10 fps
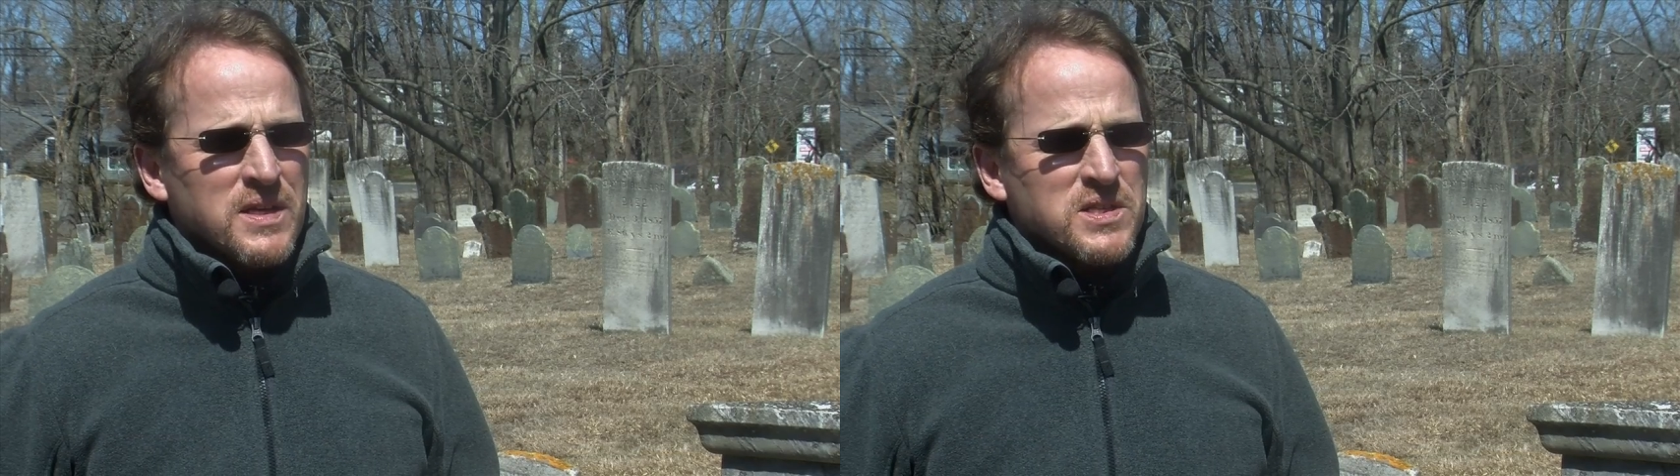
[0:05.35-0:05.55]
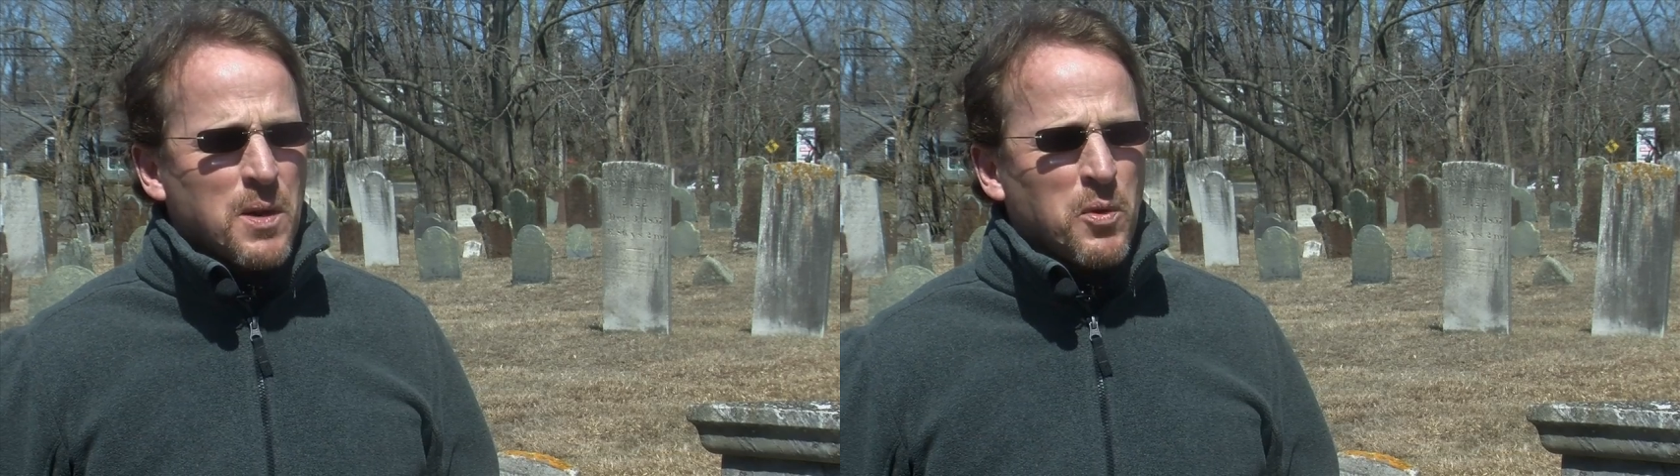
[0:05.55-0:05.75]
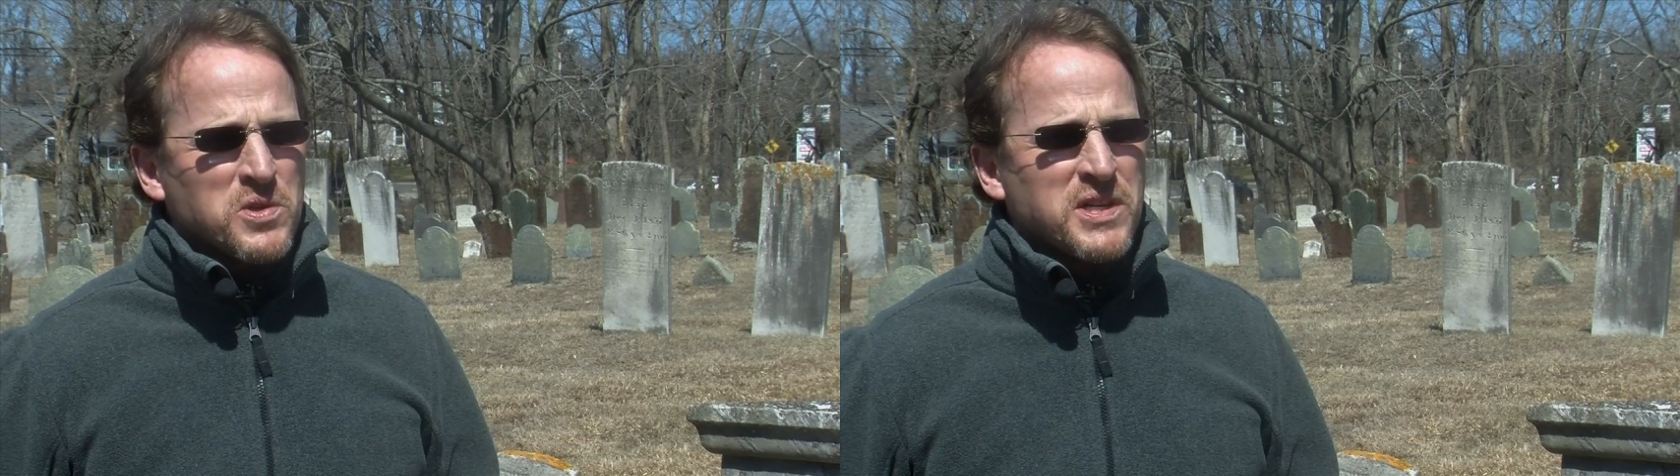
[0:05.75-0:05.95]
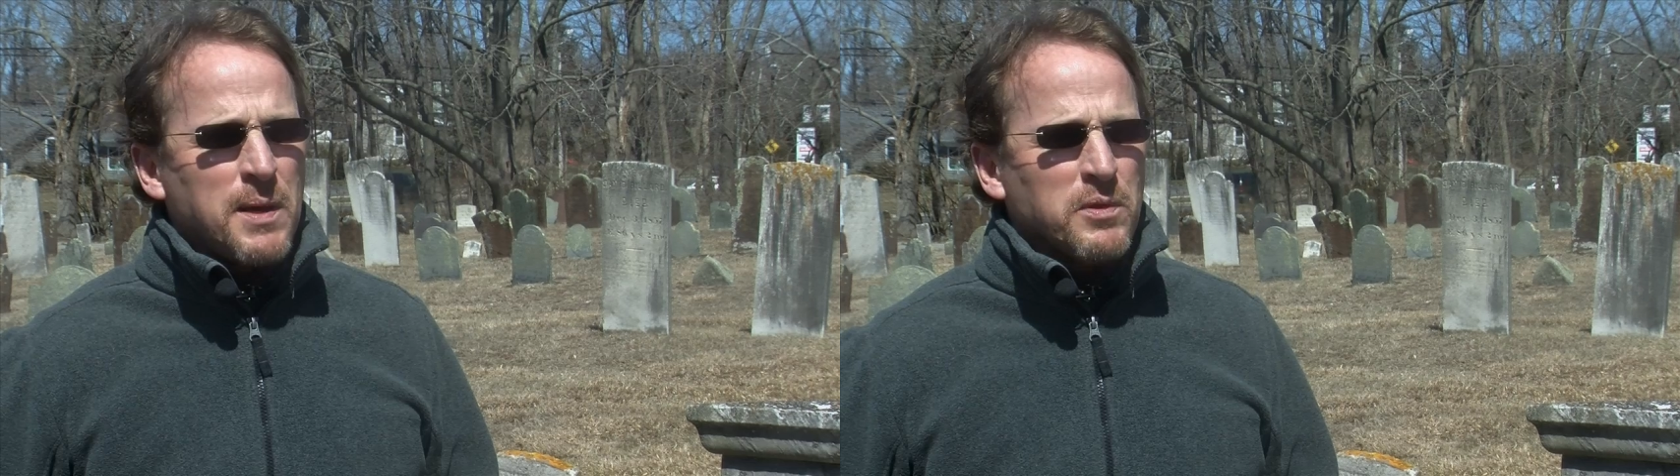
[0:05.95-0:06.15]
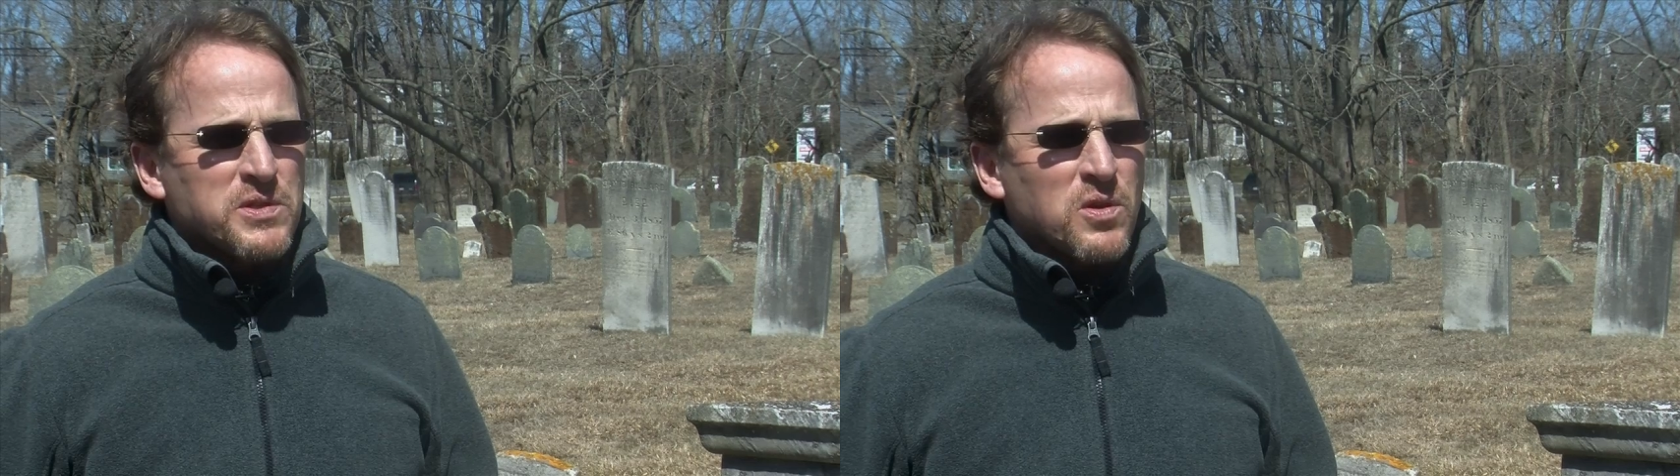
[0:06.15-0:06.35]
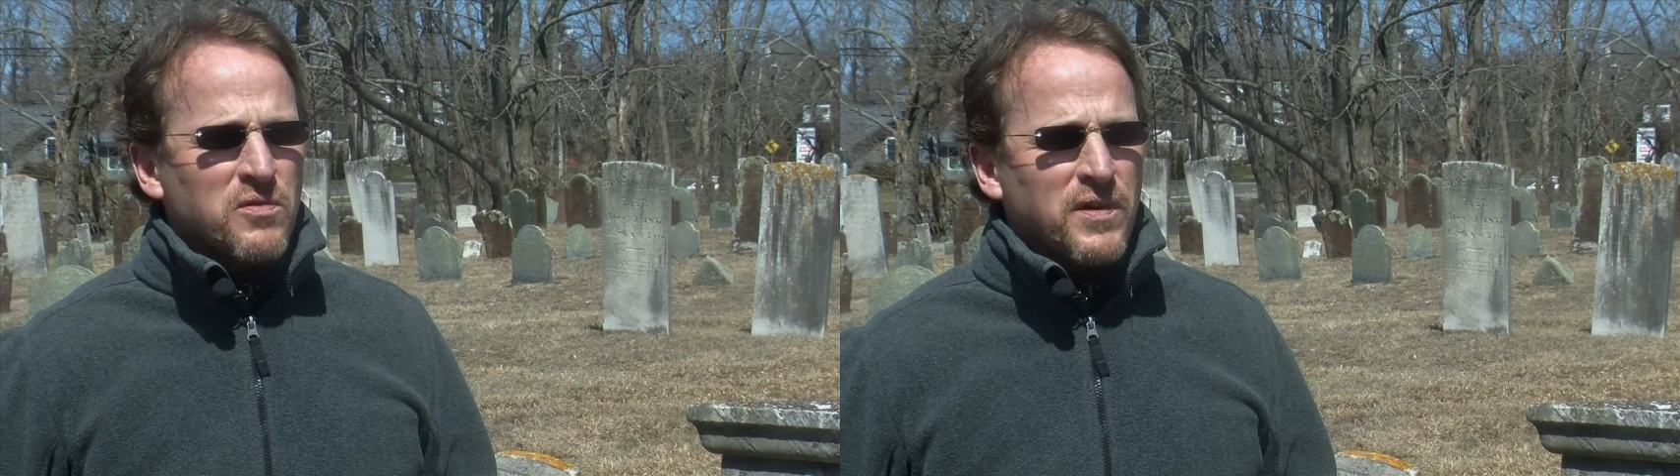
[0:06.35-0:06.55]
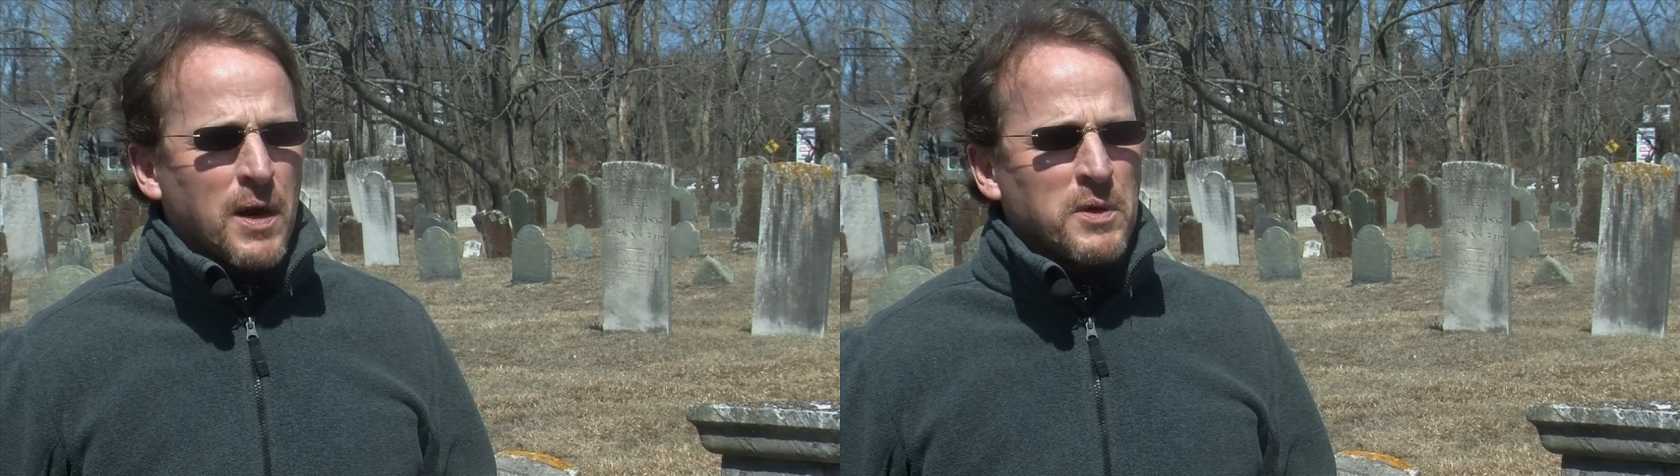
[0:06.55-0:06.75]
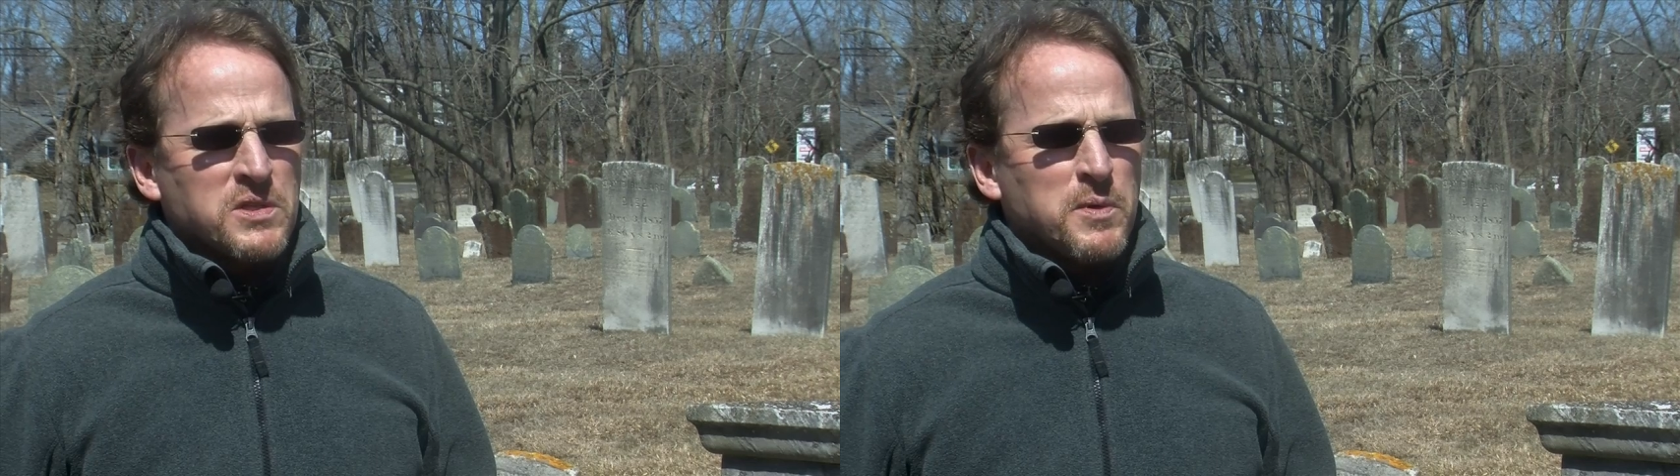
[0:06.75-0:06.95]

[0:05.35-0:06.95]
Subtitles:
some are stable in certain environments,